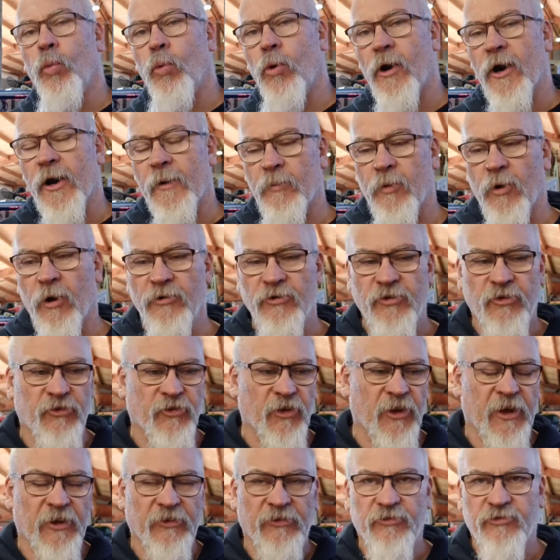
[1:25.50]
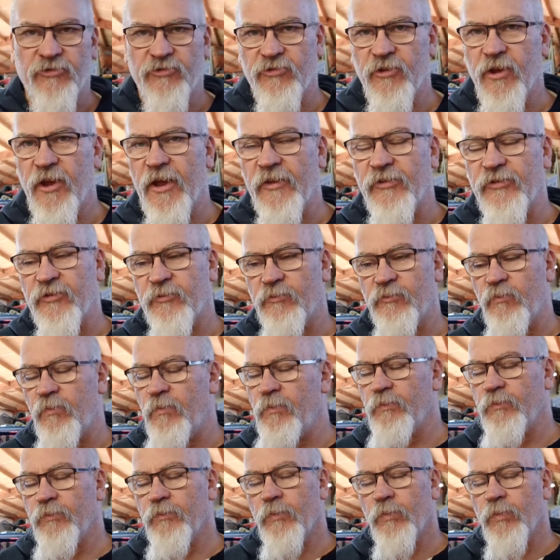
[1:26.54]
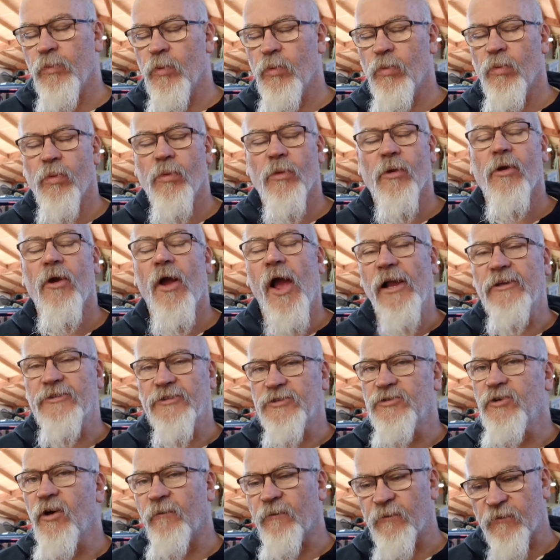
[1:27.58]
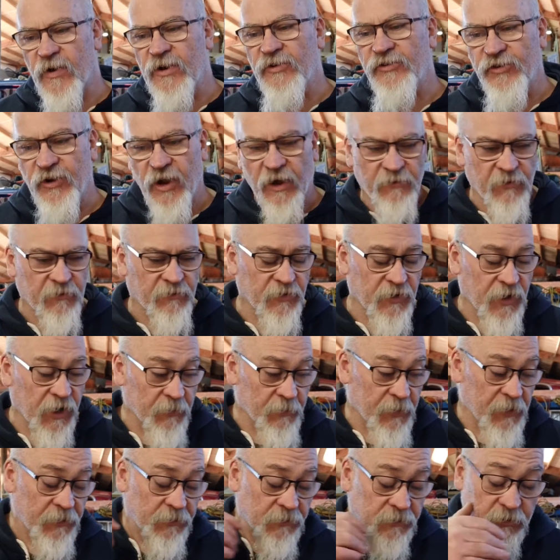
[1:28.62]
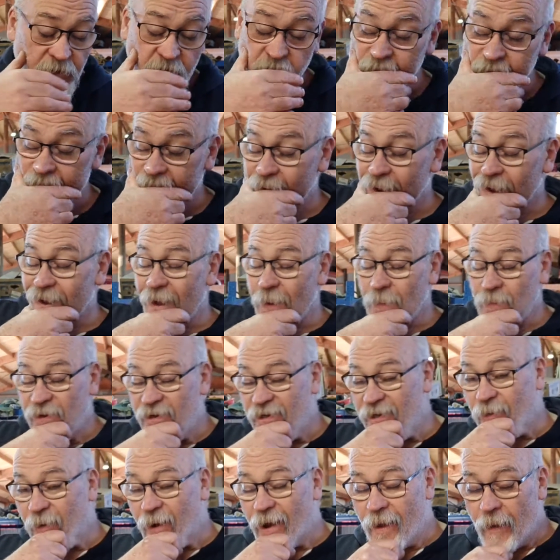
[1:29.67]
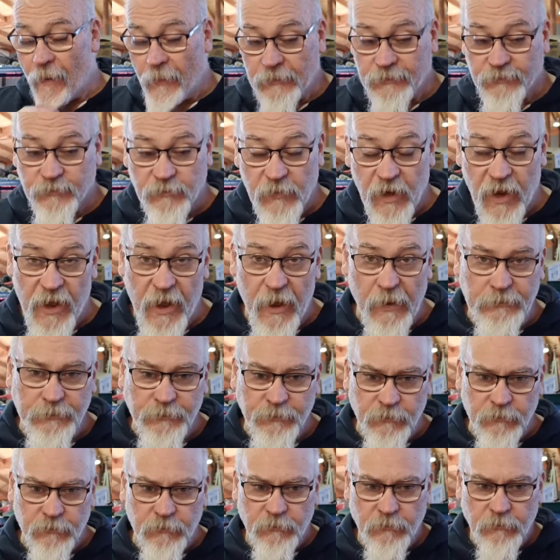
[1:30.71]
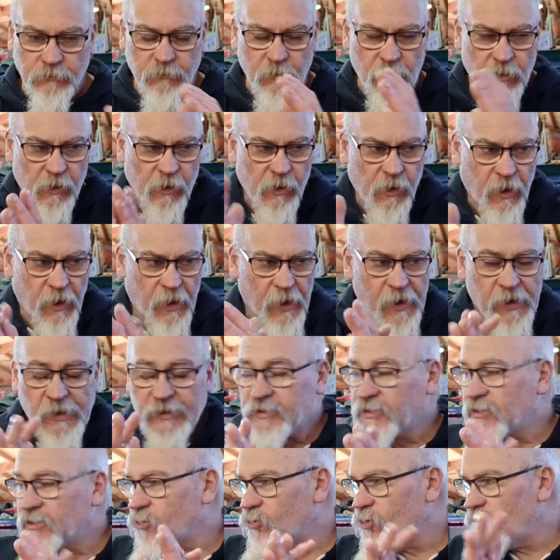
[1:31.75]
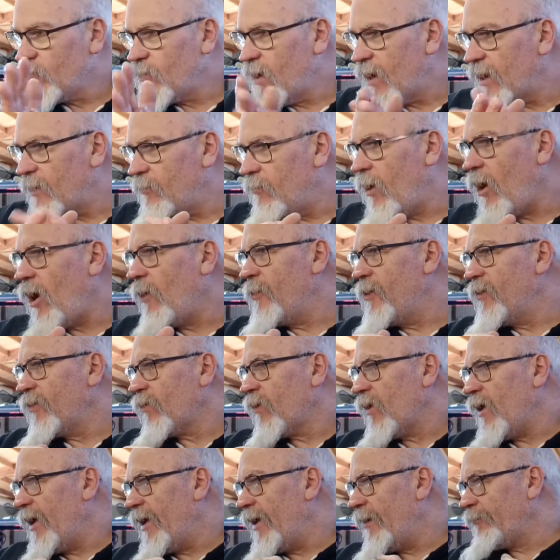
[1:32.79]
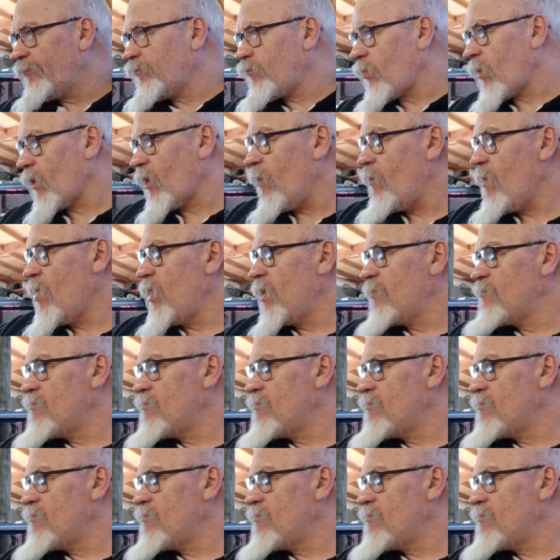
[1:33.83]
work, but I just think it's not fresh enough, if you know what I mean. Anyway, so where I'm at the moment, I'm in the